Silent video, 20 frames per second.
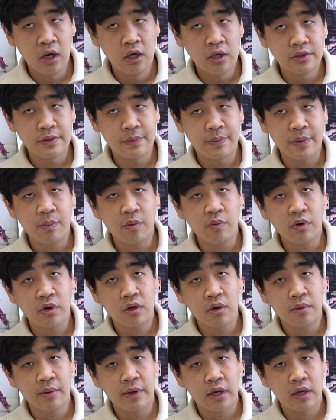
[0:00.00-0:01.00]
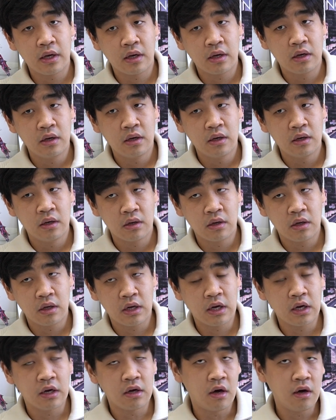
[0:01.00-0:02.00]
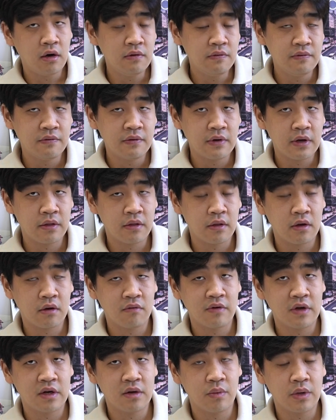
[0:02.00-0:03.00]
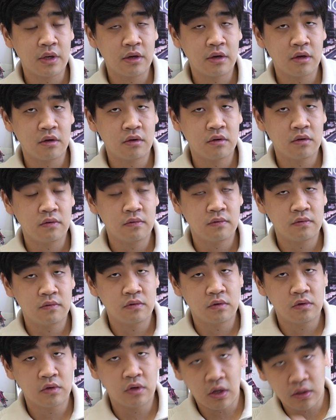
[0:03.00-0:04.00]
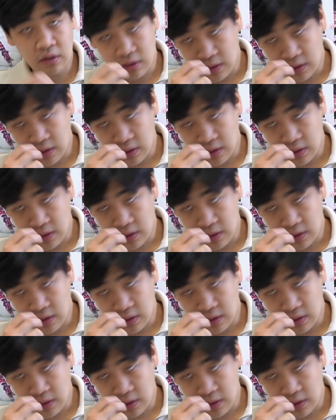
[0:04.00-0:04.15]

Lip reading: So people were coming in and off. I think already when I got